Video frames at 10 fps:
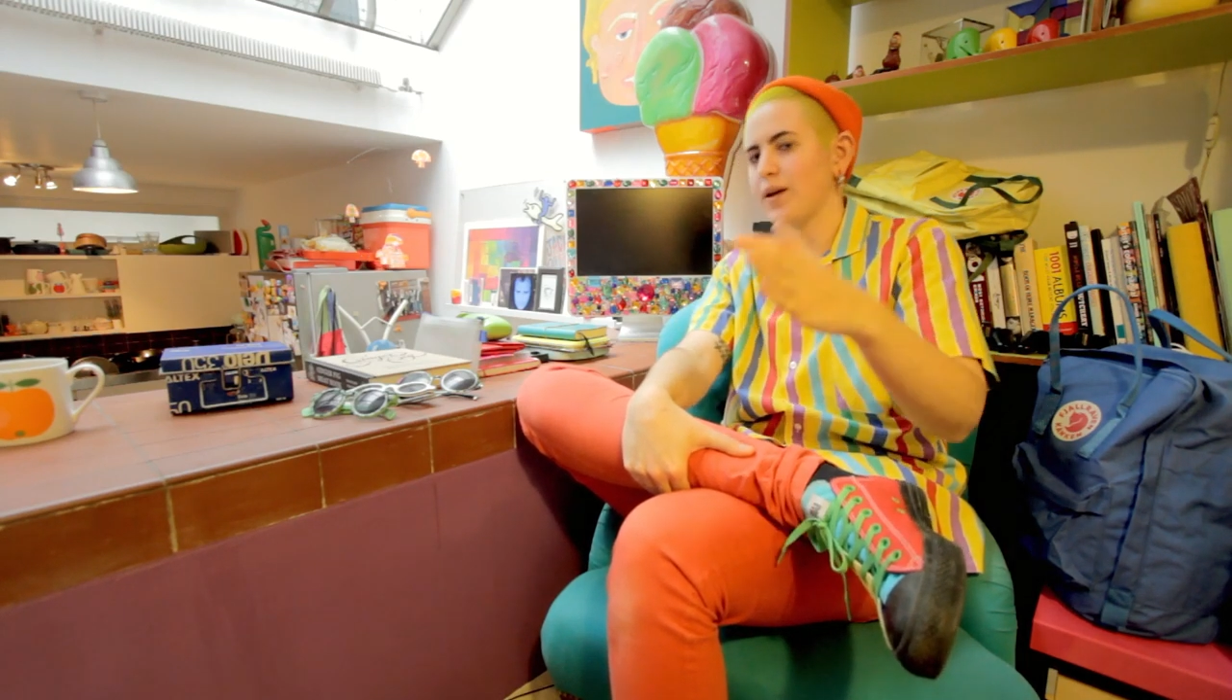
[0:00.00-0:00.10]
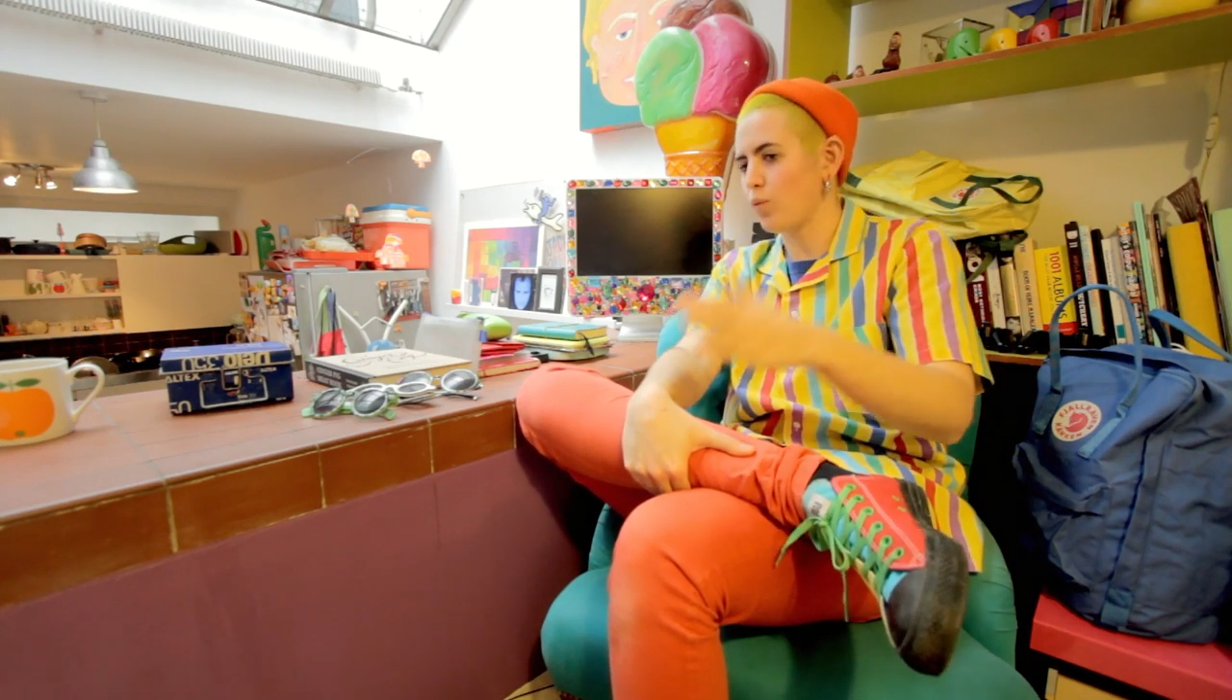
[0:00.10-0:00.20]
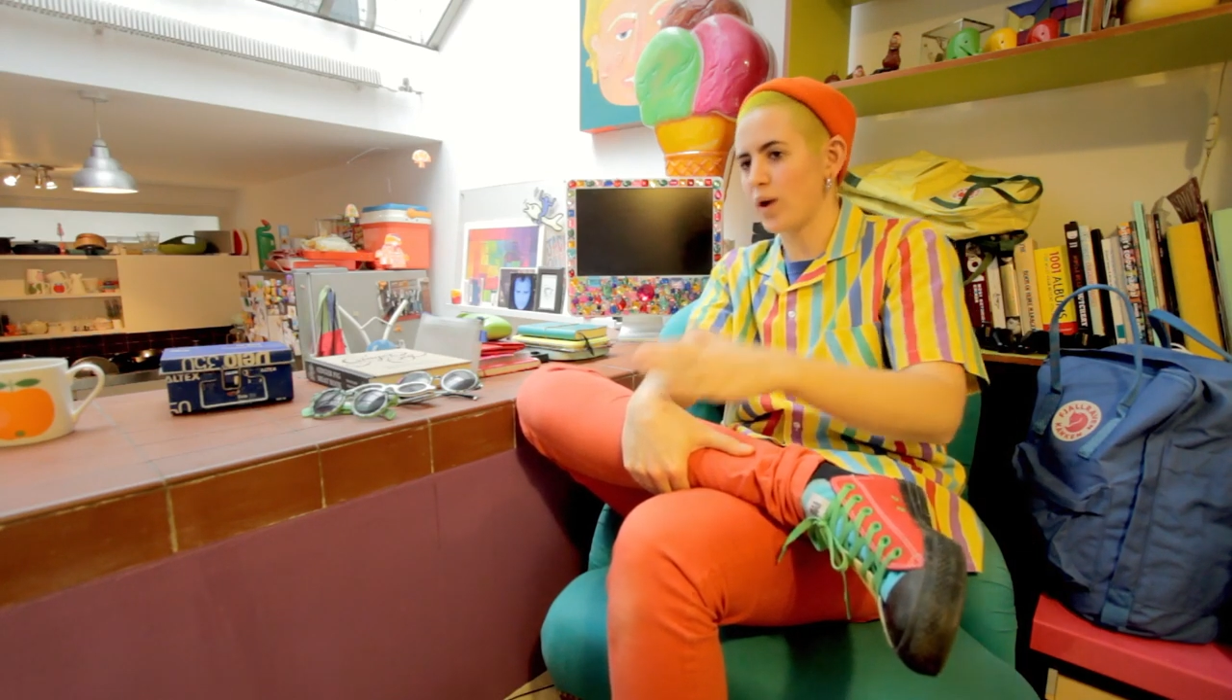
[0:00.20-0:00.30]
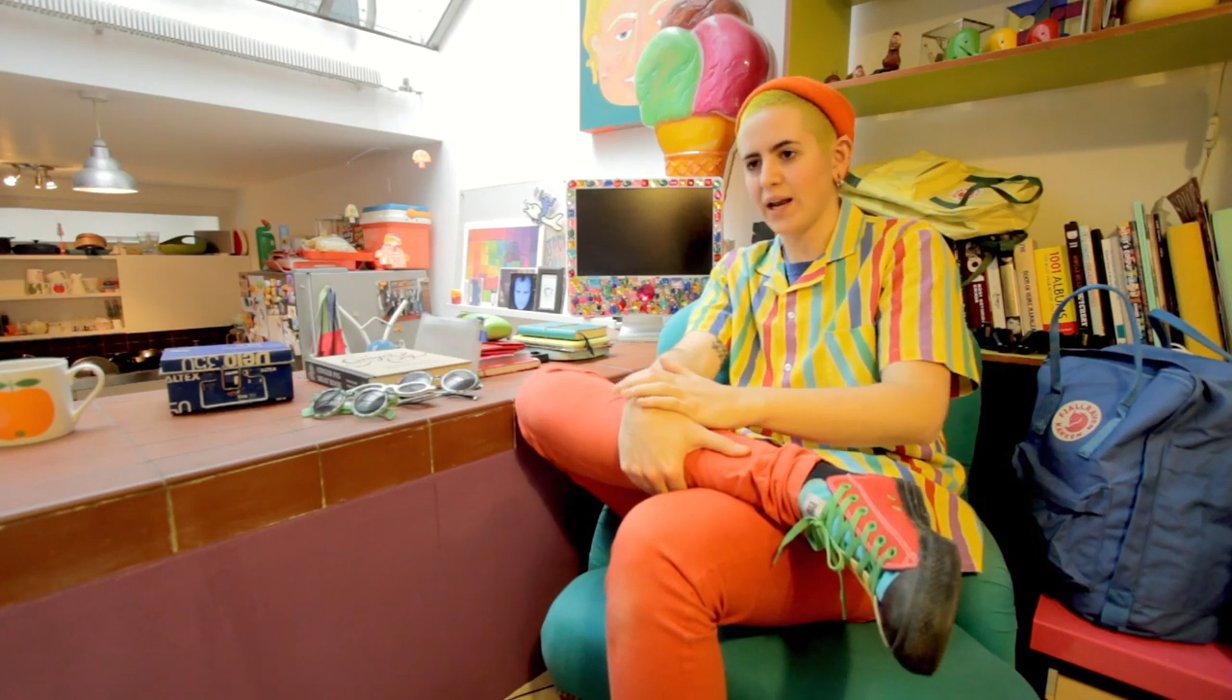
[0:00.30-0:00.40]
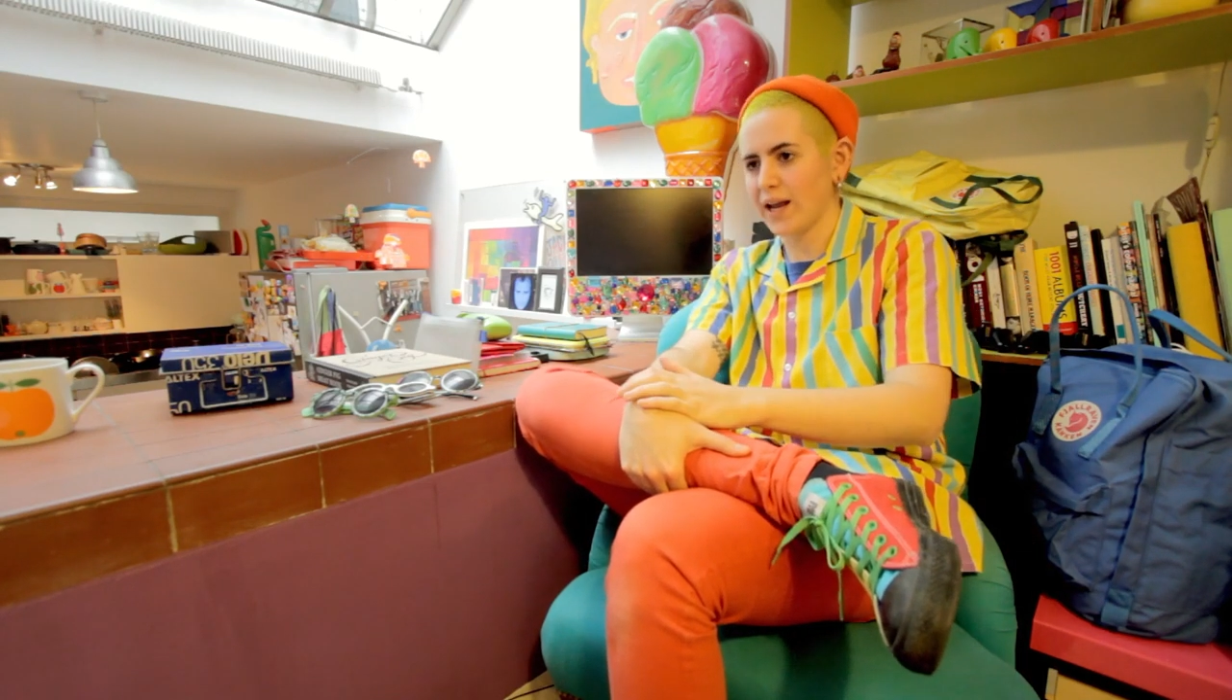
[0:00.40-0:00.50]

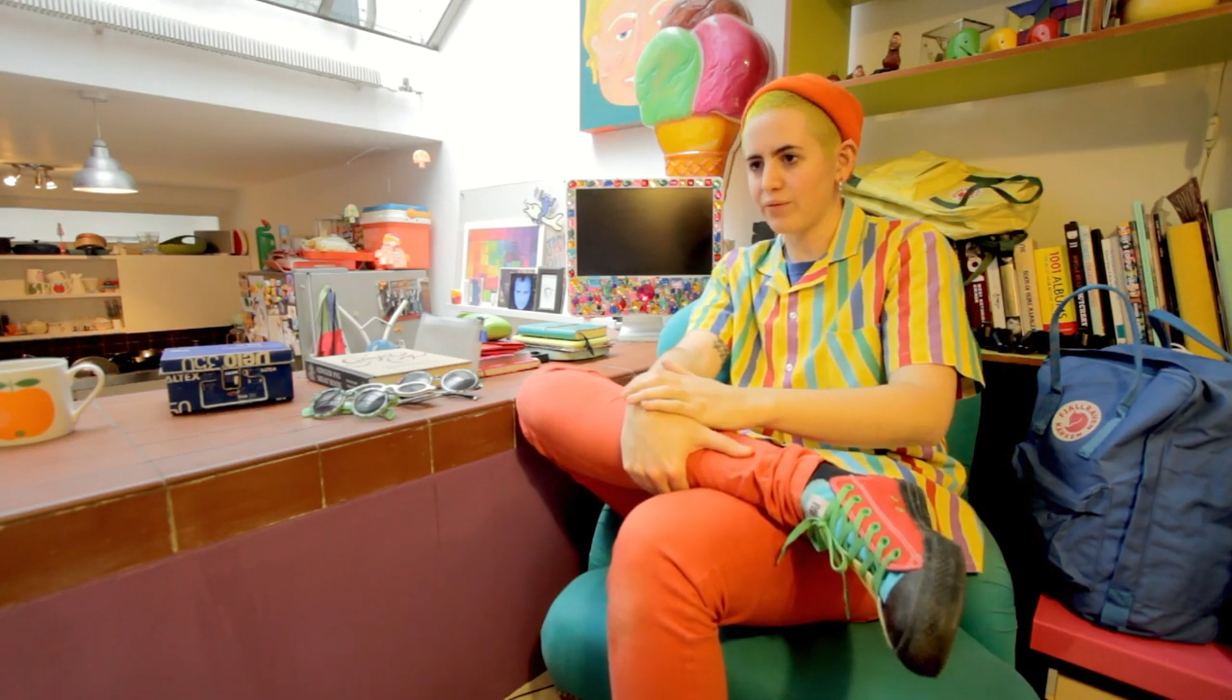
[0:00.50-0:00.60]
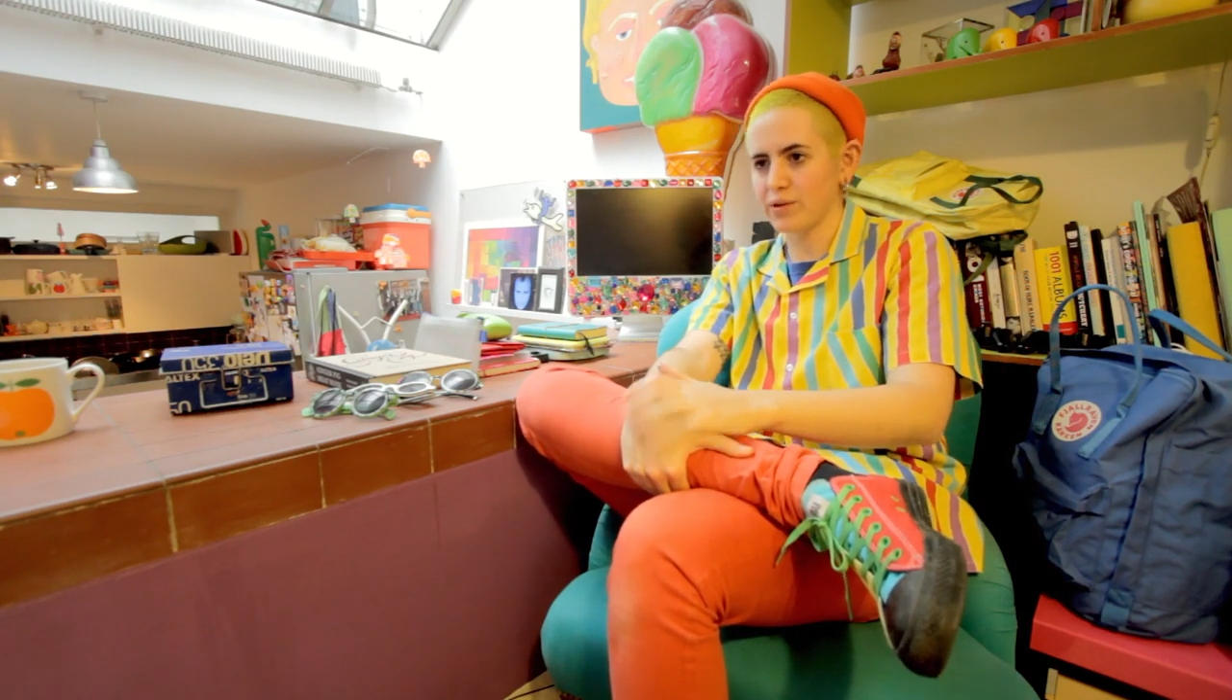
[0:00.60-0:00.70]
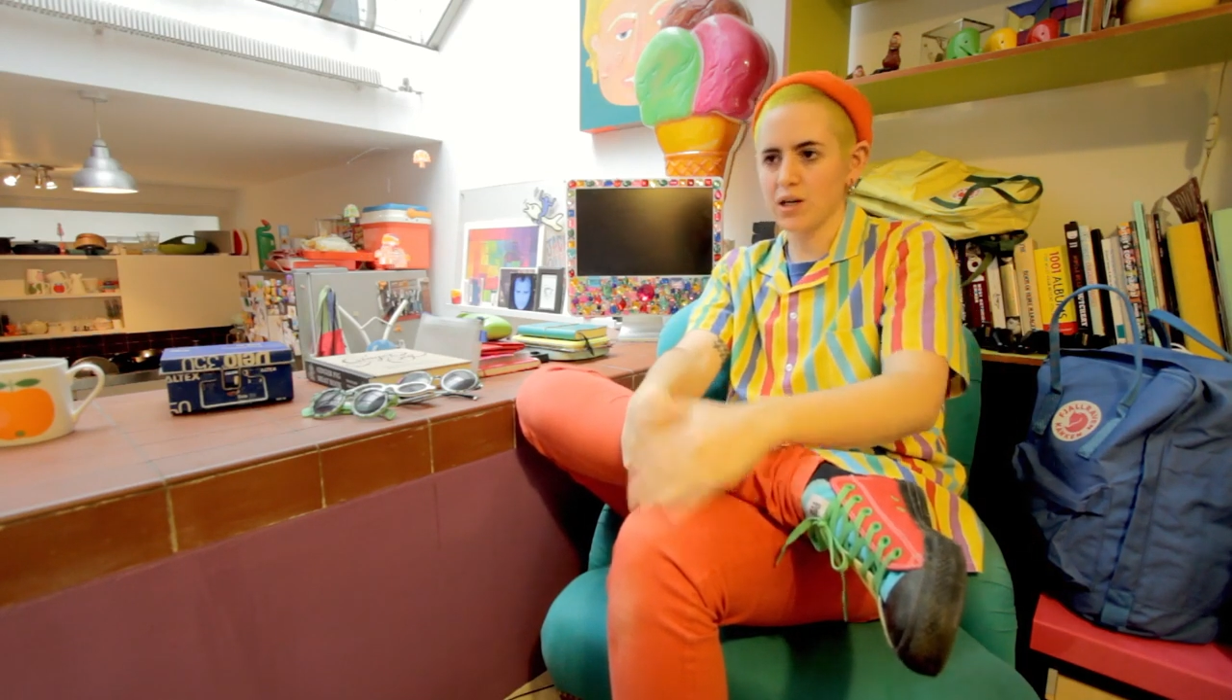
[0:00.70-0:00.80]
winning every